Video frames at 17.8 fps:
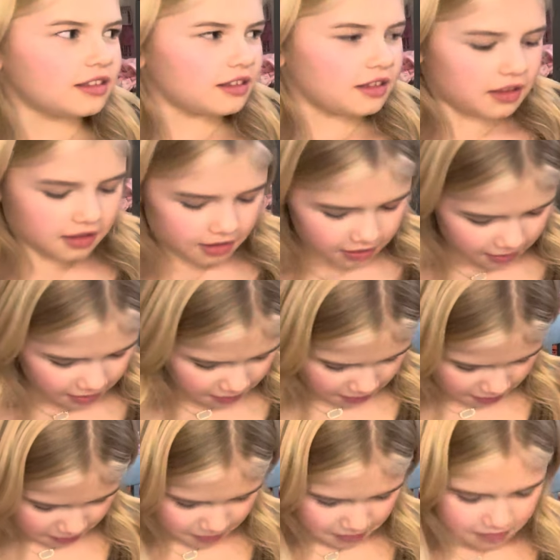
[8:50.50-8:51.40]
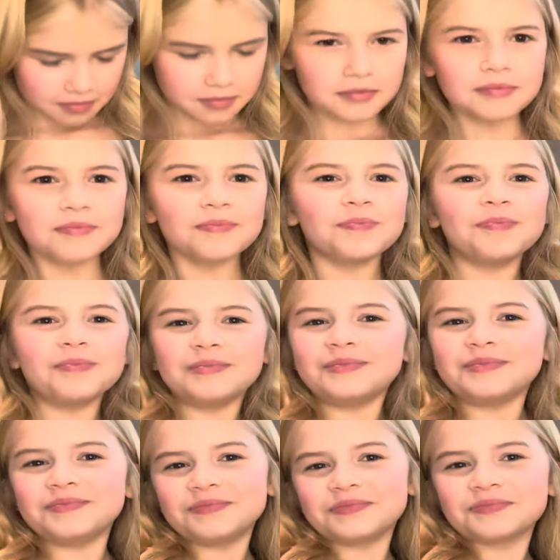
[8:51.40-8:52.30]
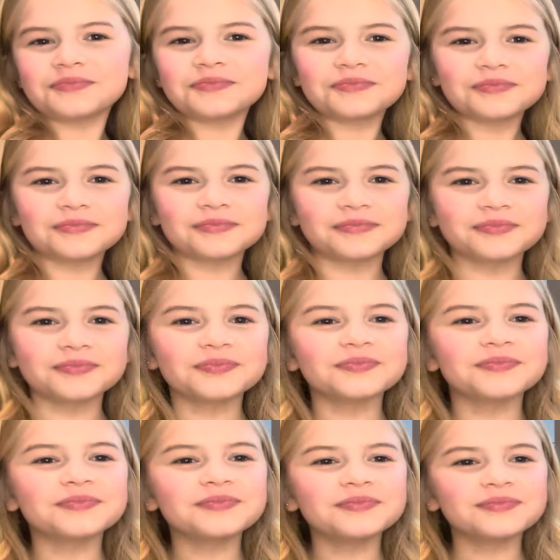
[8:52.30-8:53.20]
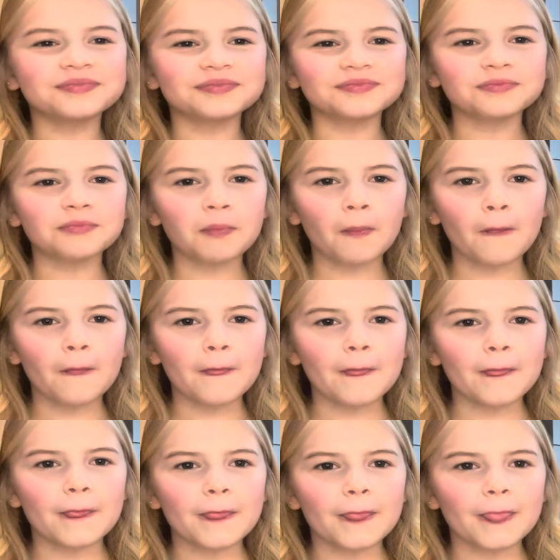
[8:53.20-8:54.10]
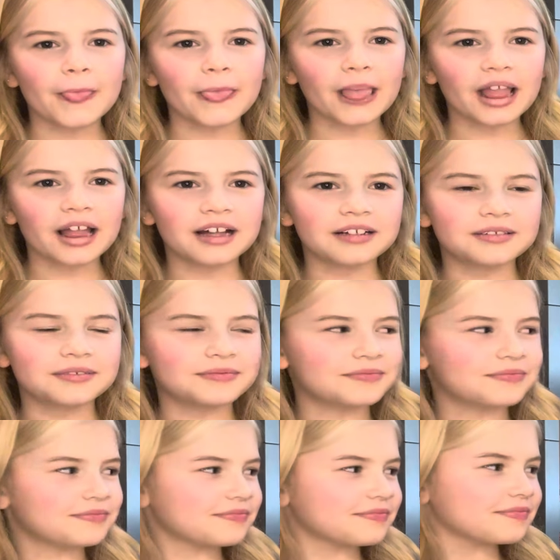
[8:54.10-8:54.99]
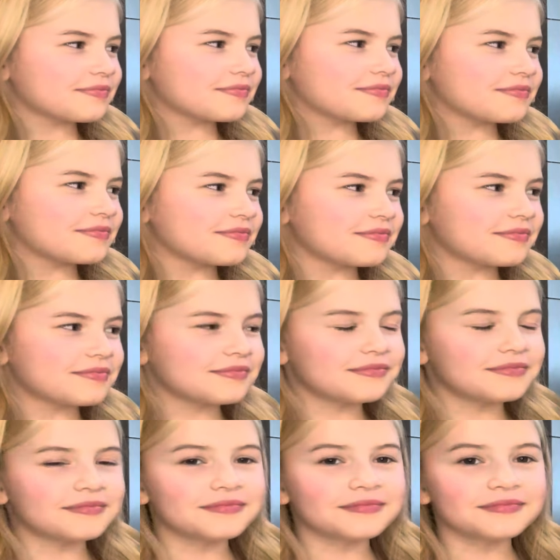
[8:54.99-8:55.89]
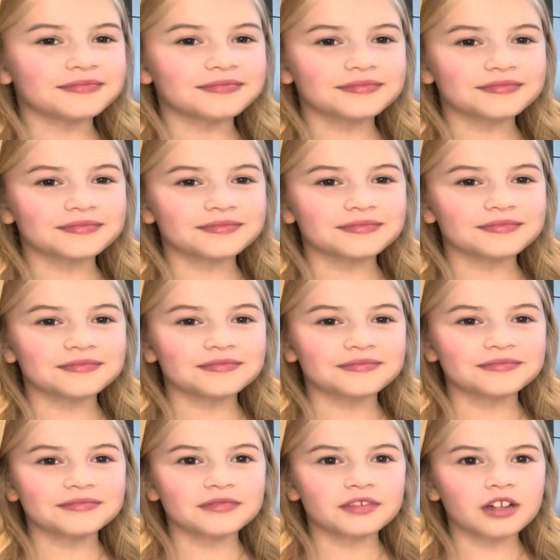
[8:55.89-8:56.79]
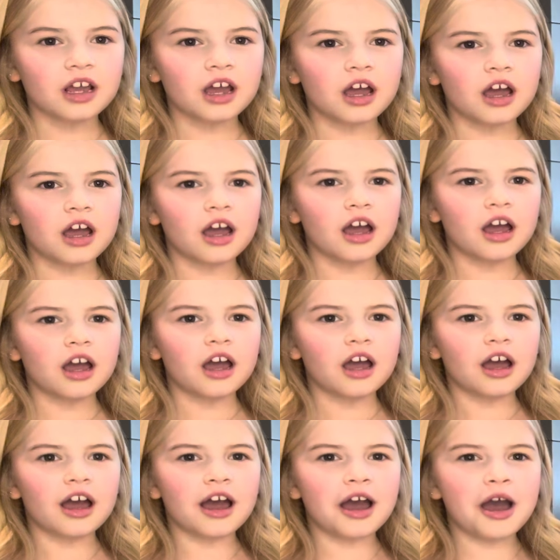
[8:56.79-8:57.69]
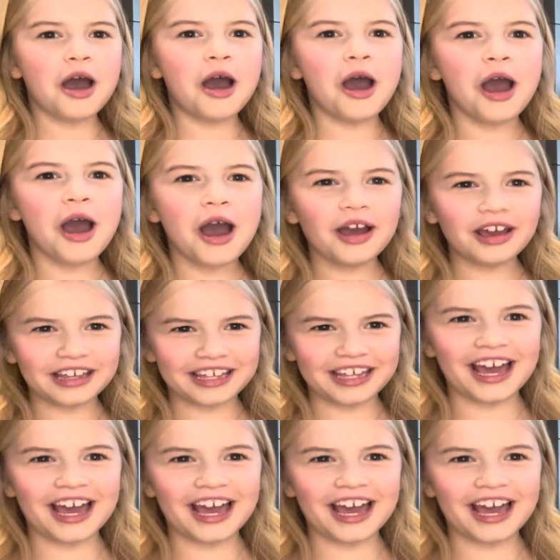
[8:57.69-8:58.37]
(silent)